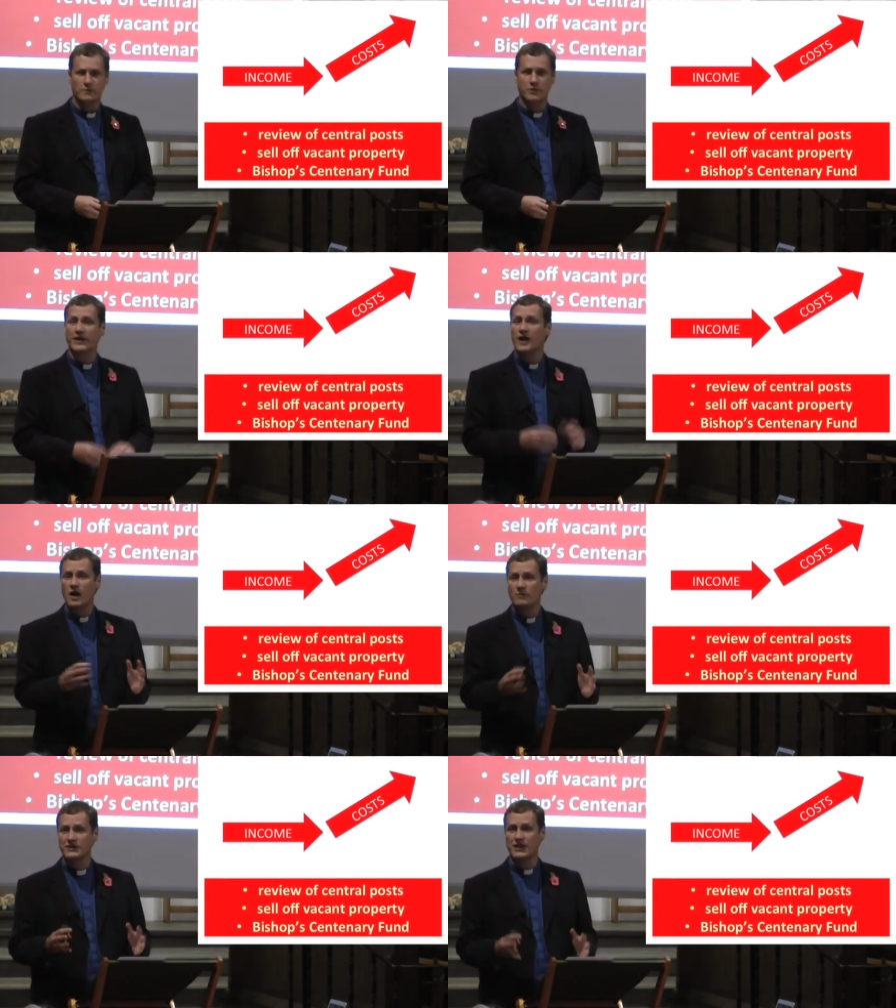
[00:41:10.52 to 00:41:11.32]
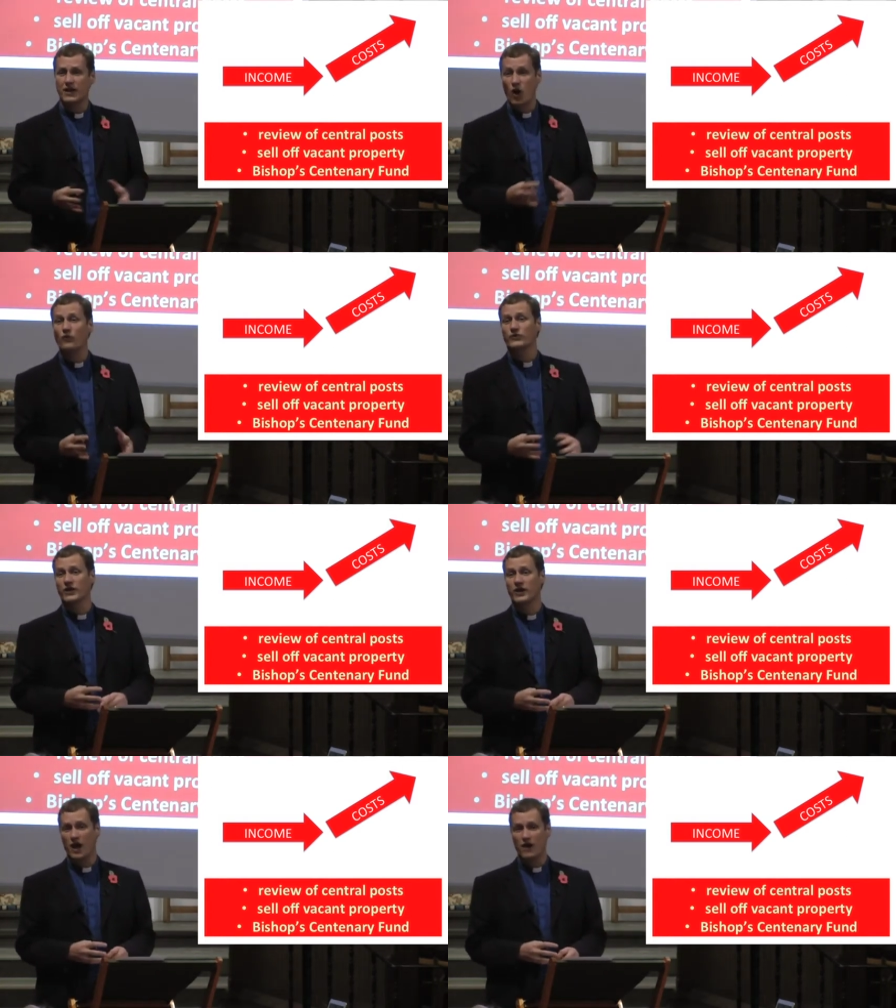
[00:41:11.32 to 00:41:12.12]
But it can't be said
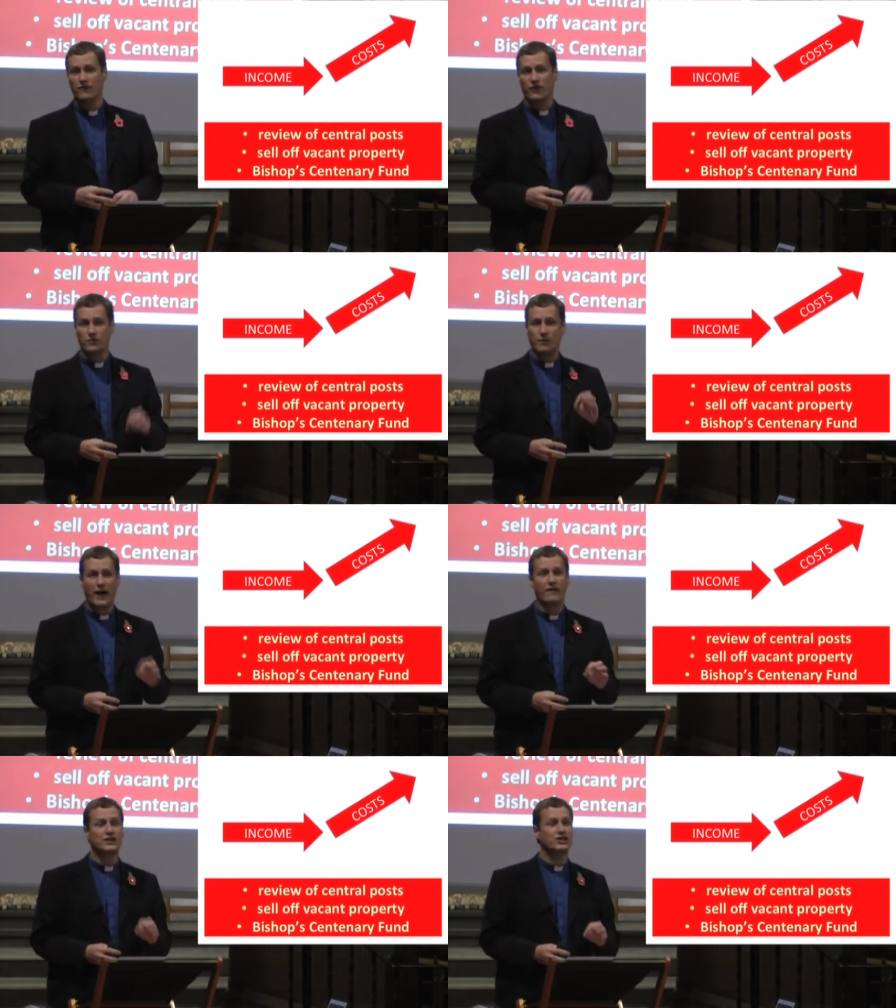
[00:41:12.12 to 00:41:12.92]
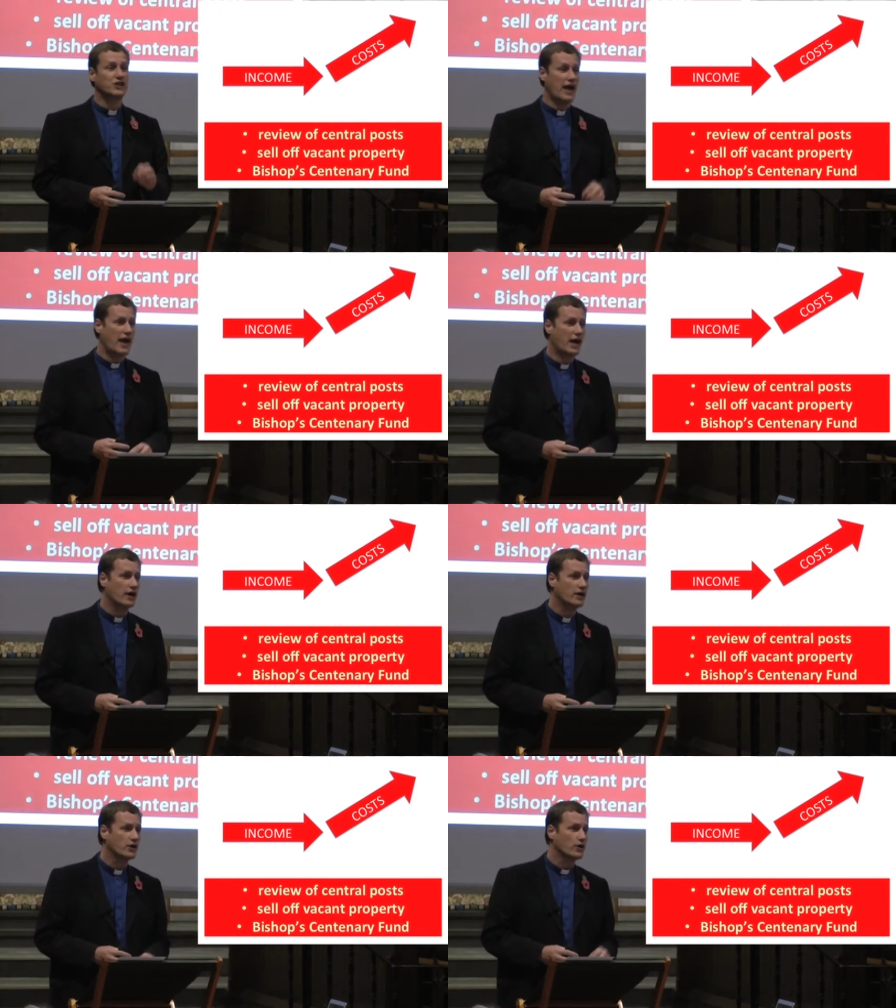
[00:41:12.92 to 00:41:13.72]
often enough that parish share
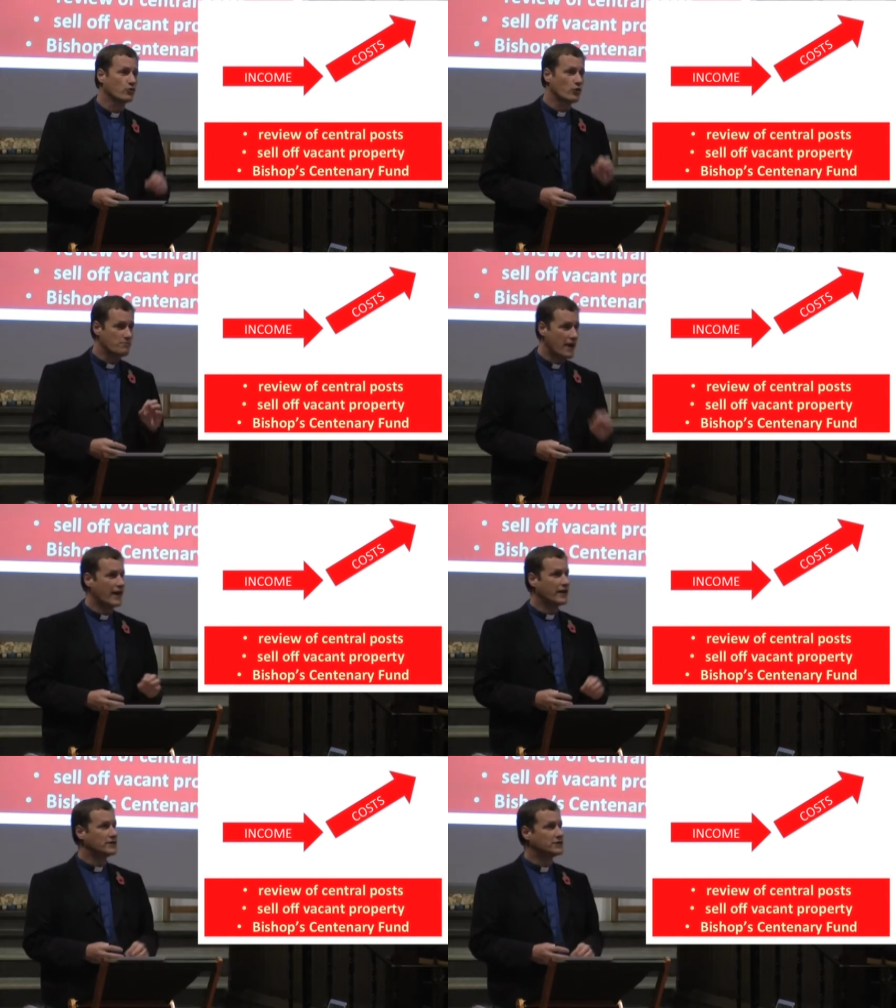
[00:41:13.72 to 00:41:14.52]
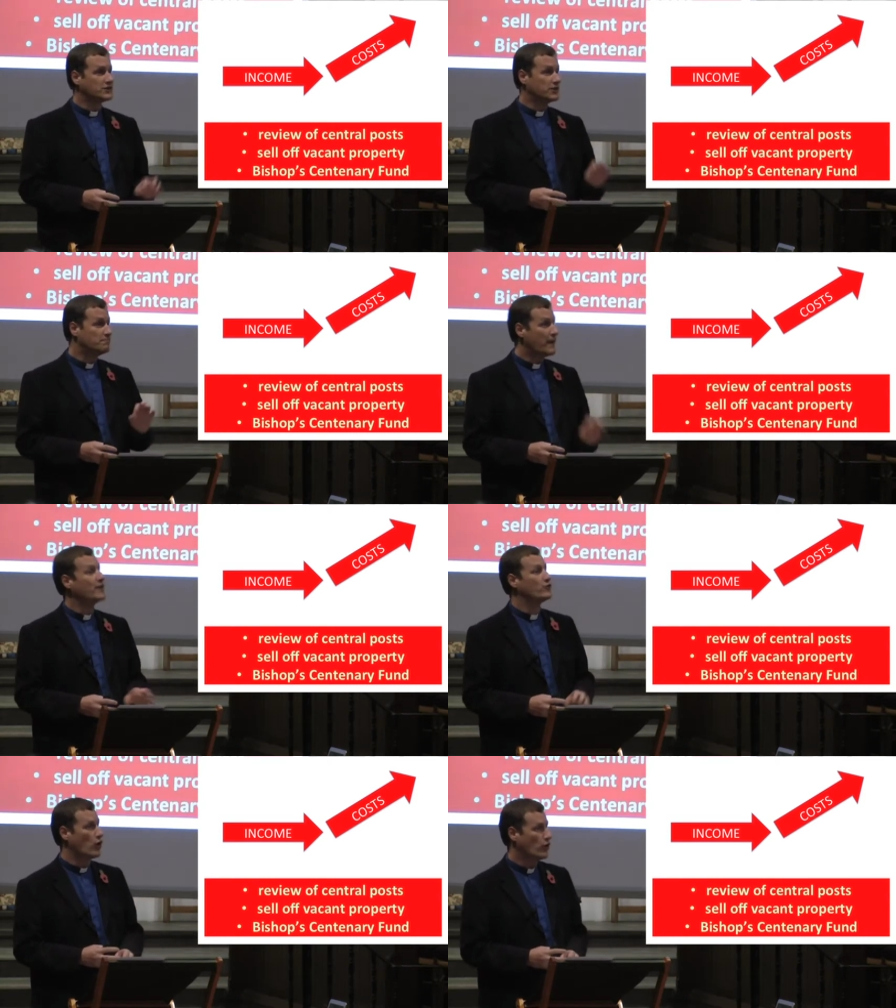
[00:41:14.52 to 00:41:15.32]
remains the
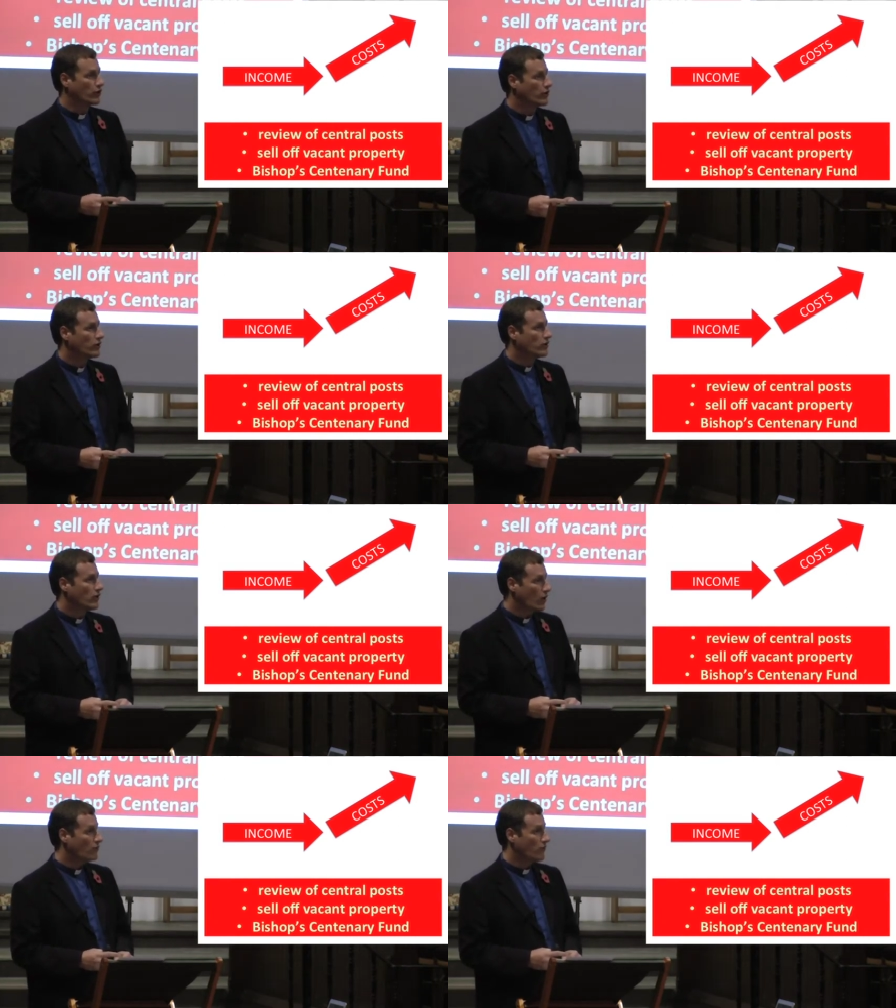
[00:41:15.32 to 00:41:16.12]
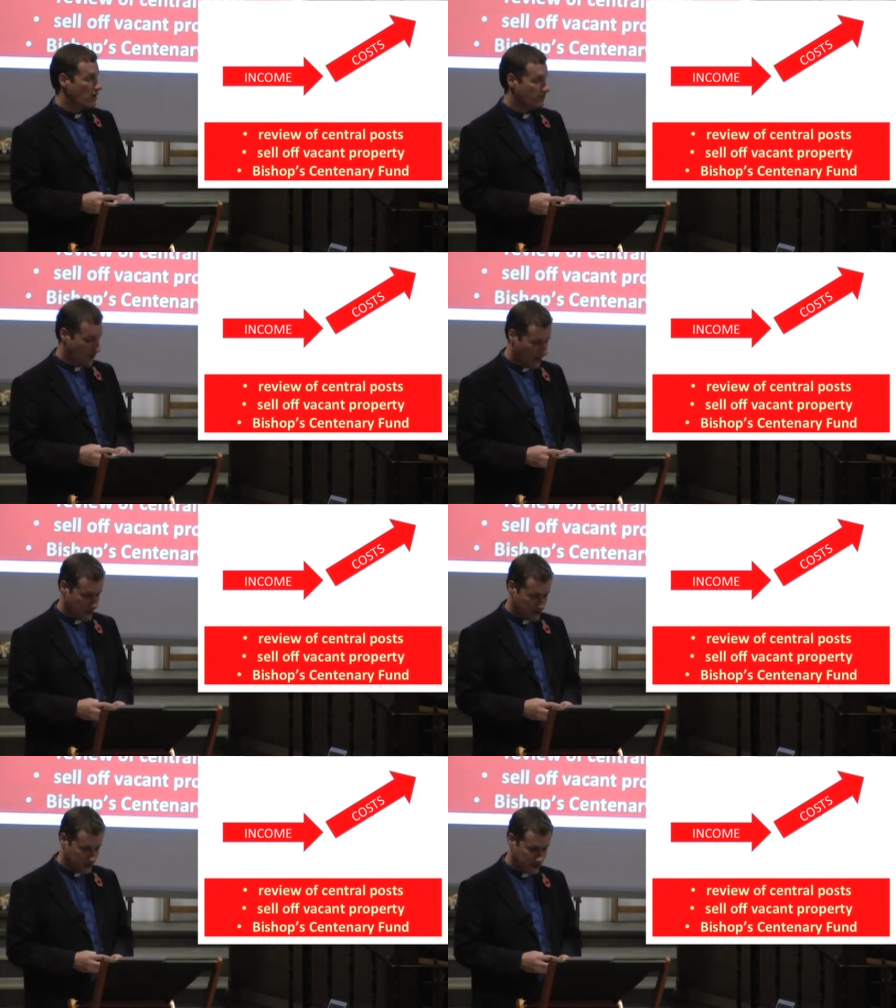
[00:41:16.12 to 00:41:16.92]
bedrock of our
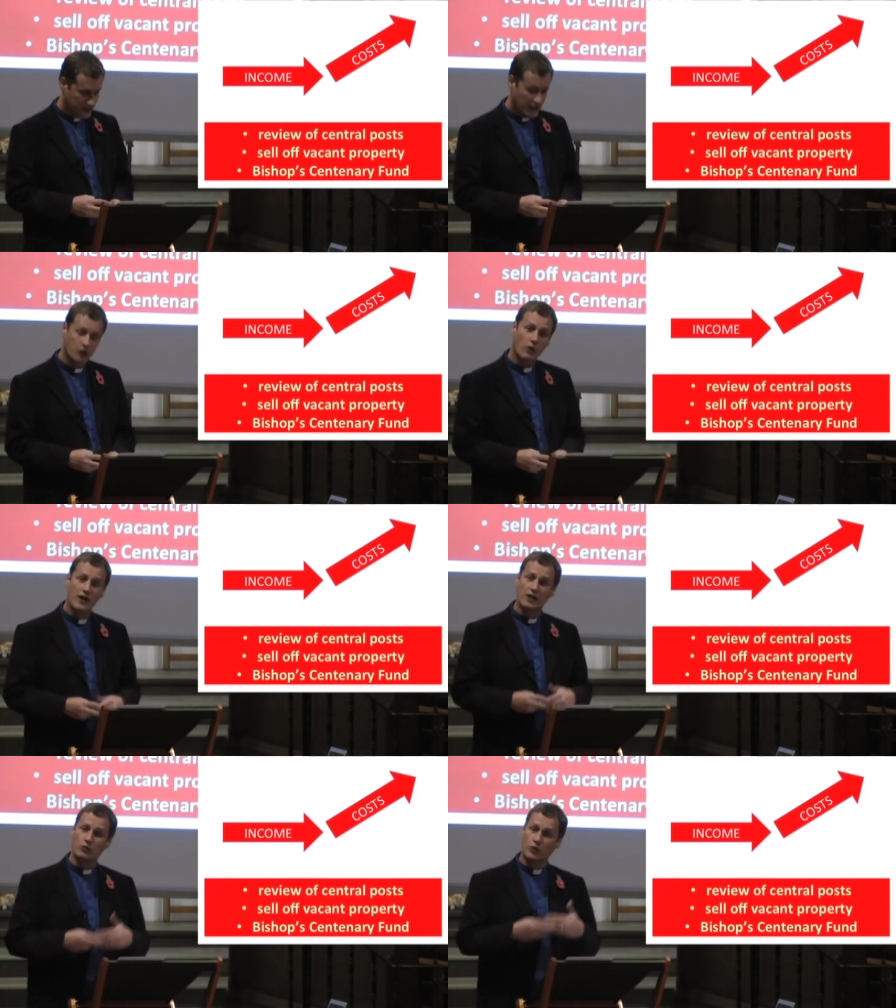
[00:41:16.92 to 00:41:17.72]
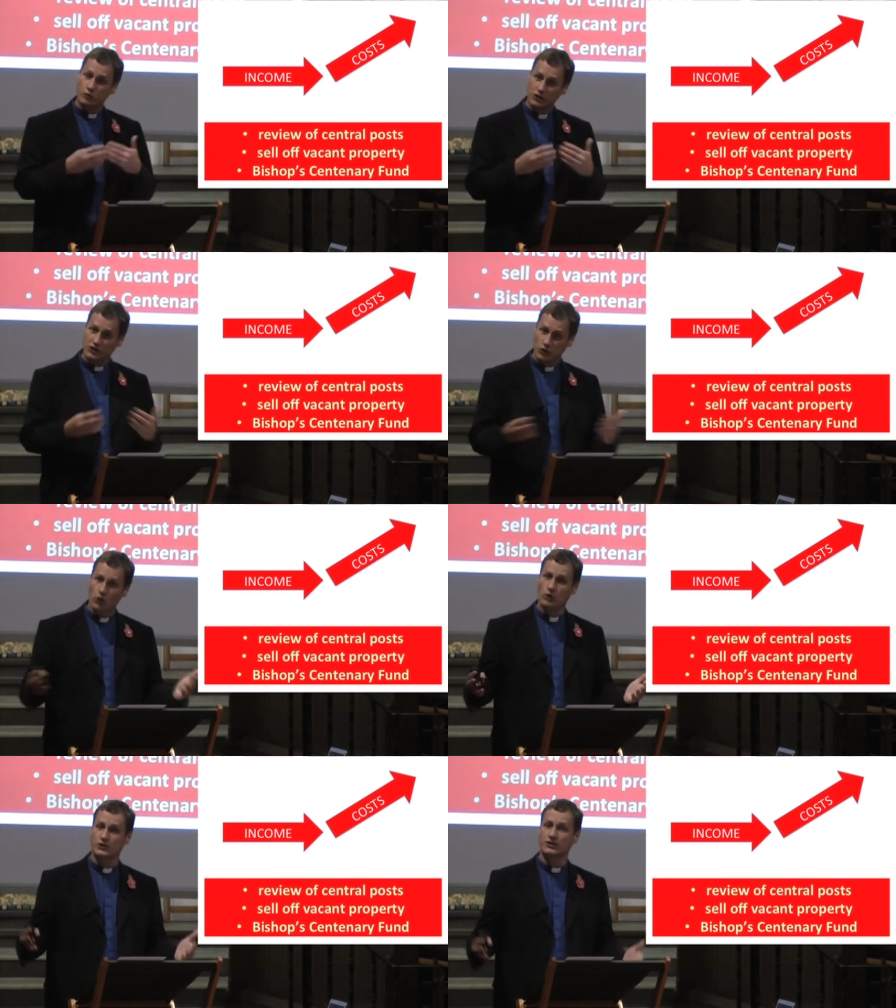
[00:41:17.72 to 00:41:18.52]
finances and the way that we
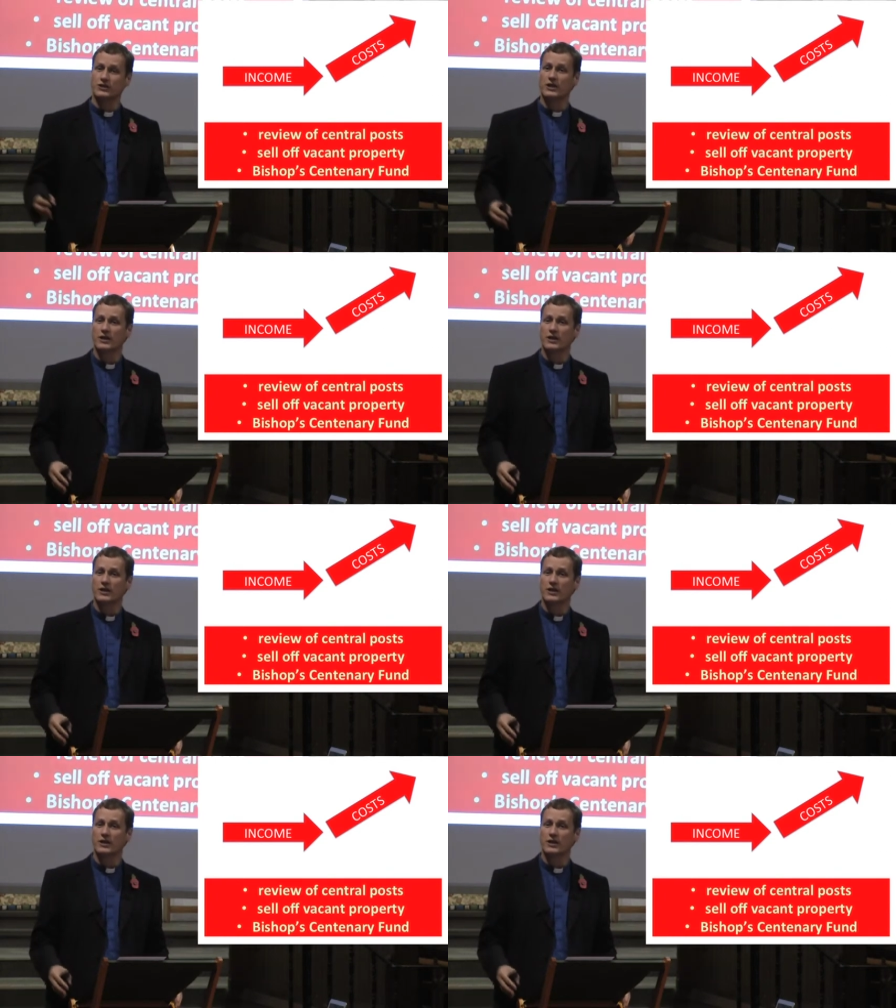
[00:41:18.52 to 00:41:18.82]
resource